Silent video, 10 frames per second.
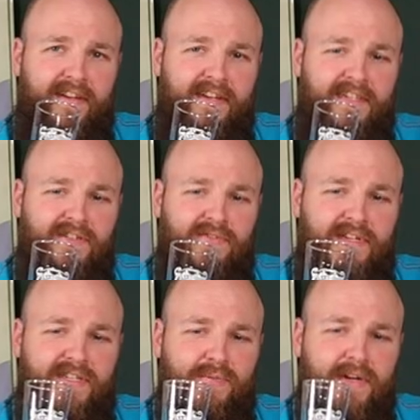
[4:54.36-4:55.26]
and took
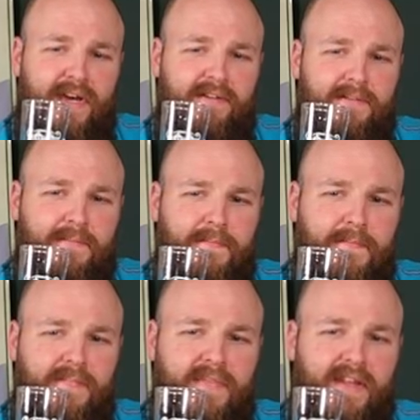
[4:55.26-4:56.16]
this one out.
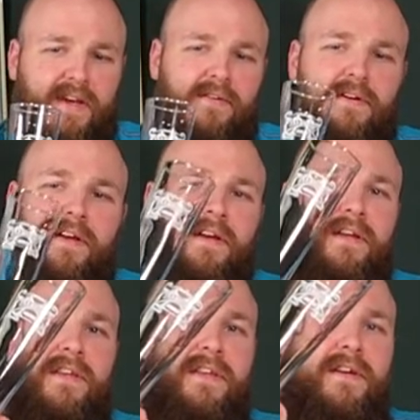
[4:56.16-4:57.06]
Now,
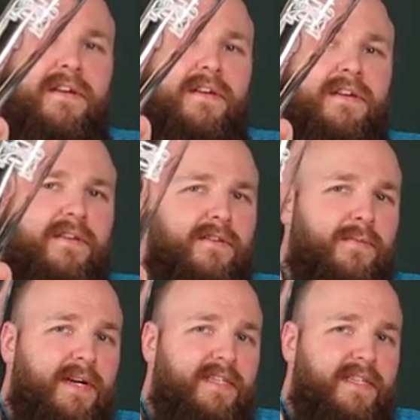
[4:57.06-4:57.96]
you
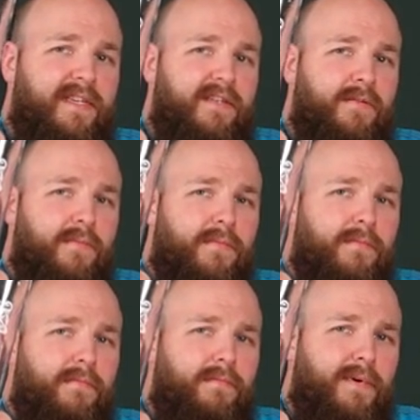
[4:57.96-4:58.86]
might see it, you
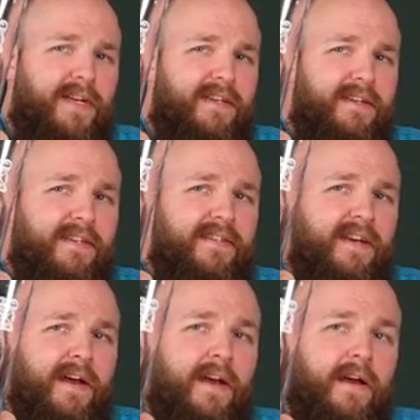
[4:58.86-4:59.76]
might not,
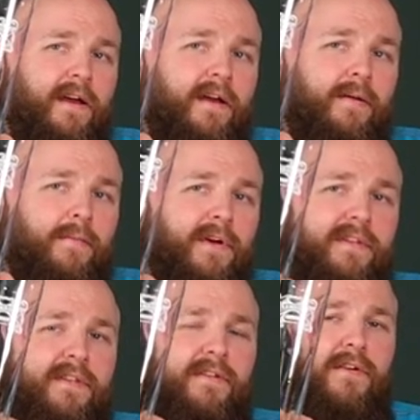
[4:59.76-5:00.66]
but